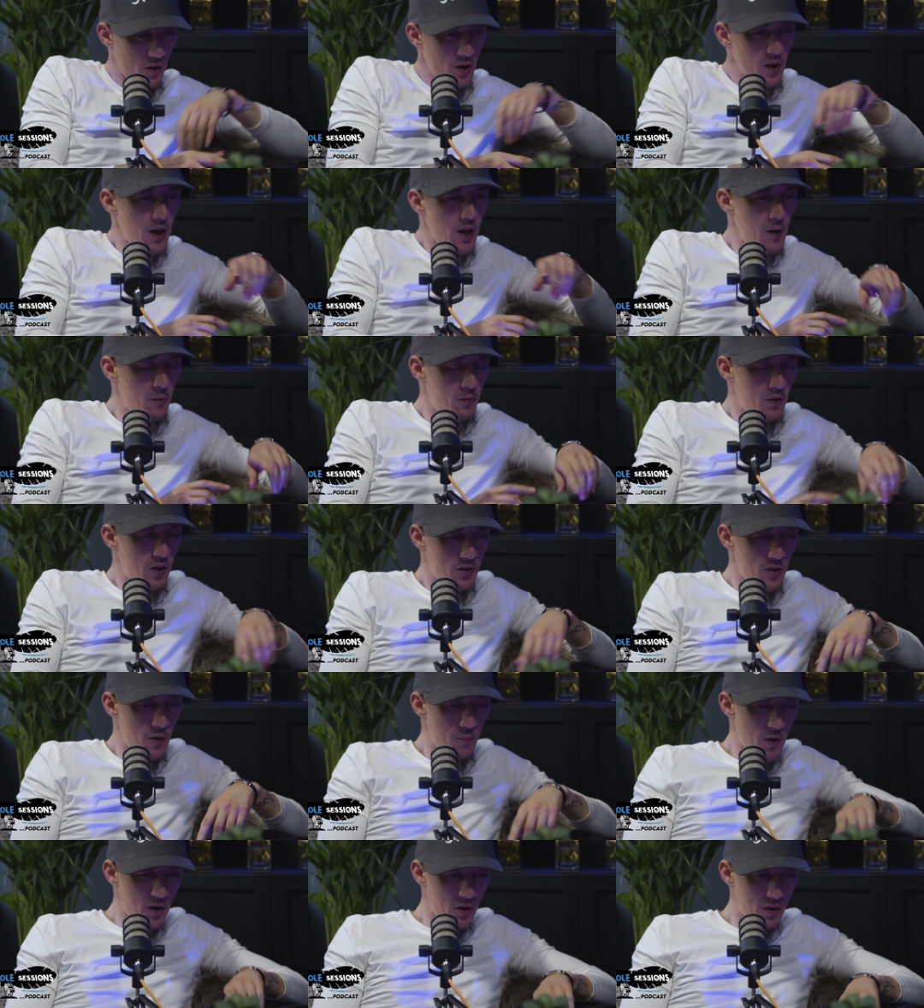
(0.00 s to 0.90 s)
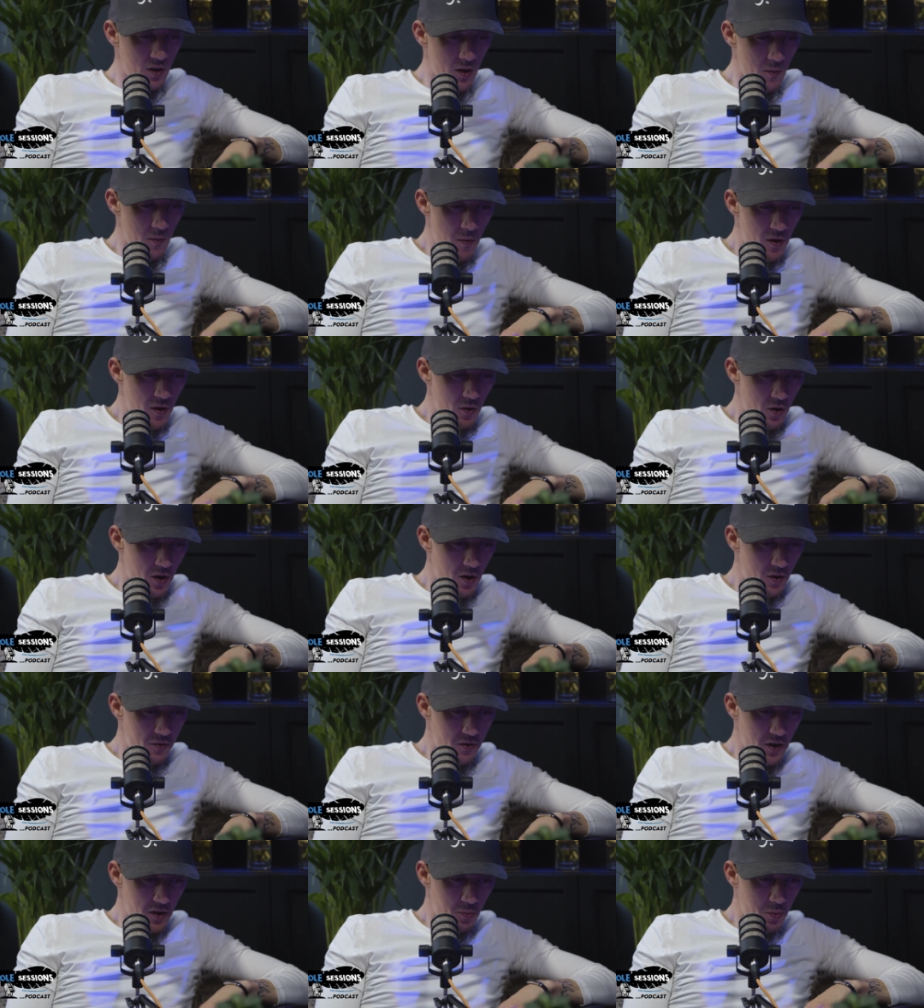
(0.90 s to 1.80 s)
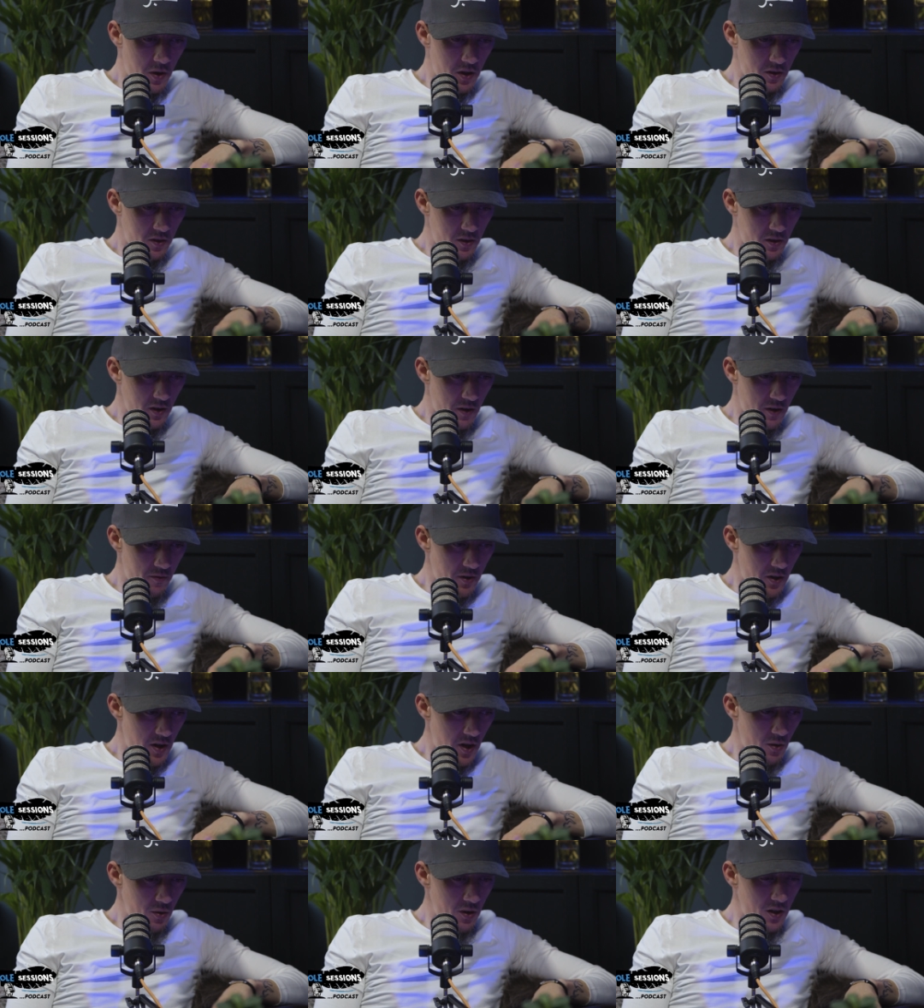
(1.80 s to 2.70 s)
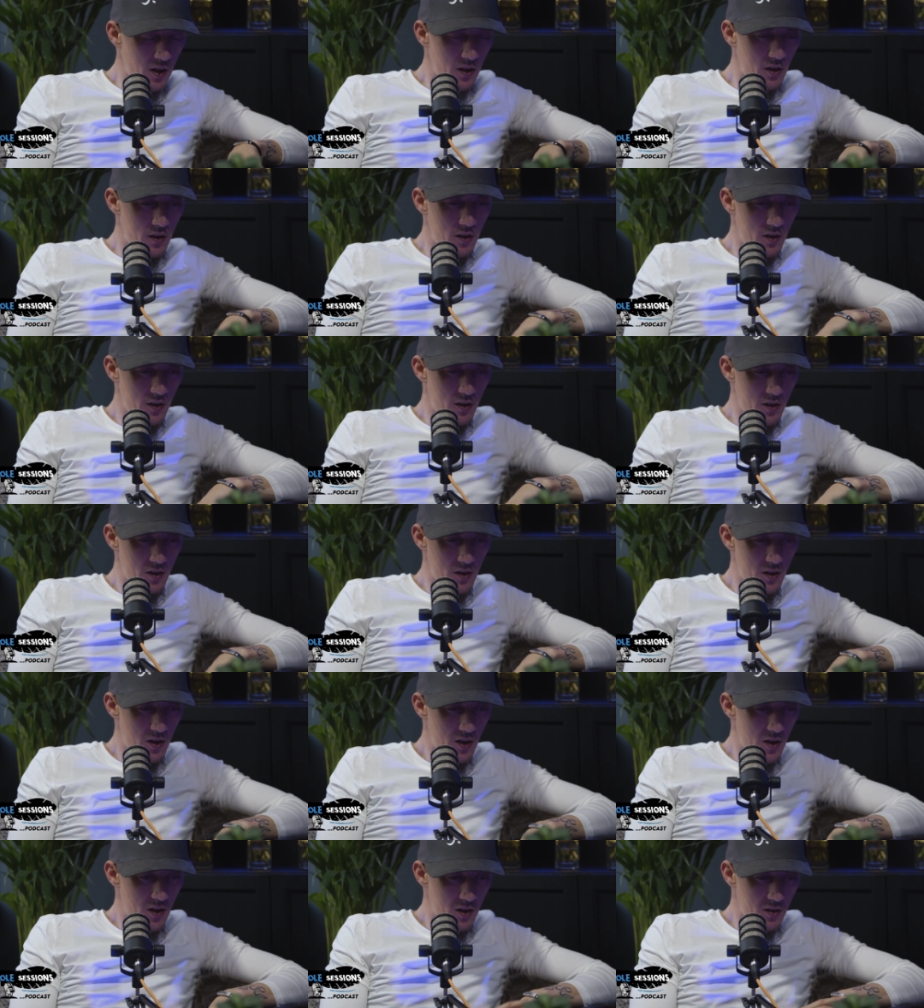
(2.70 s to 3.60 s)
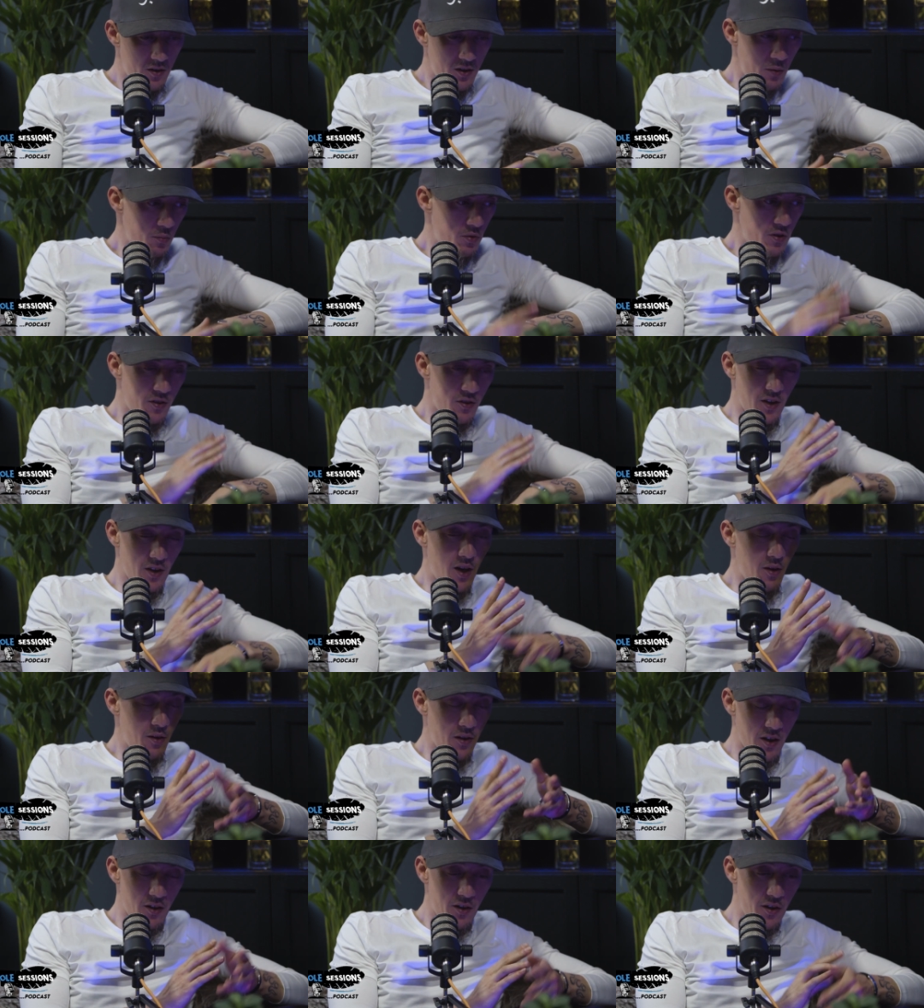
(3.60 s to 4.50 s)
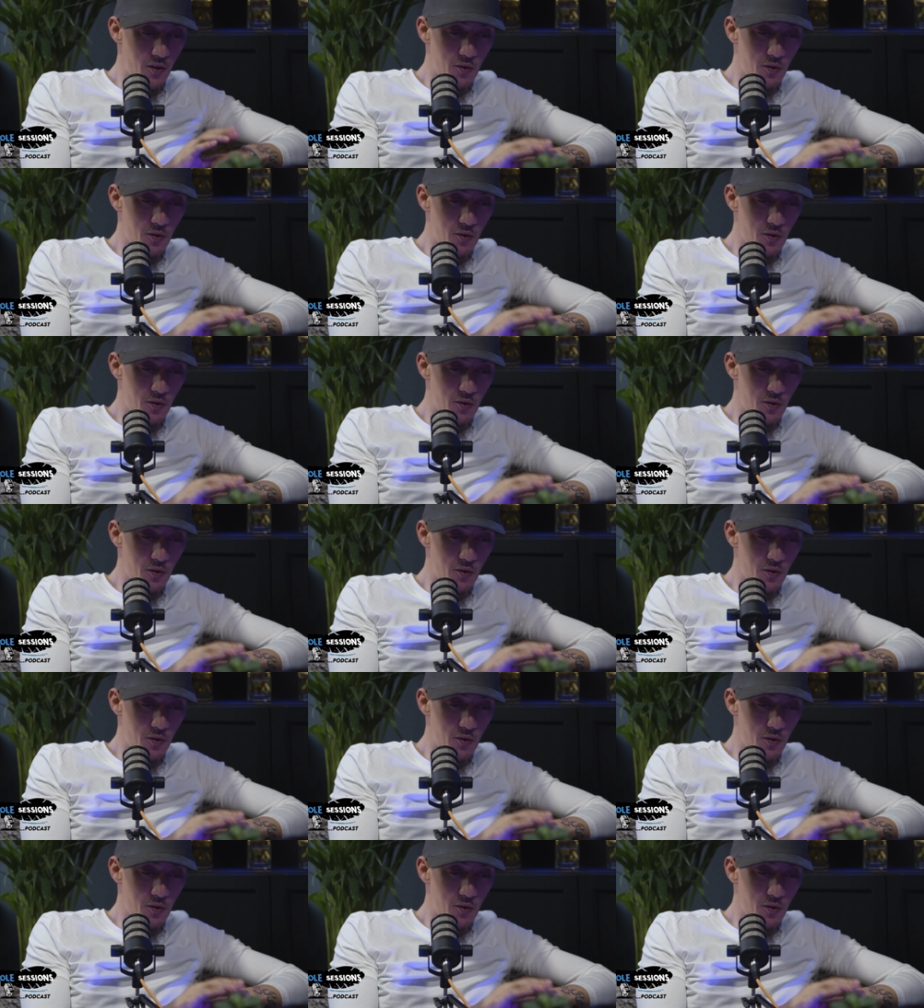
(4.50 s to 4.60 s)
gonna keep touching back on the mental health aspects every now and then. It seems it's out there in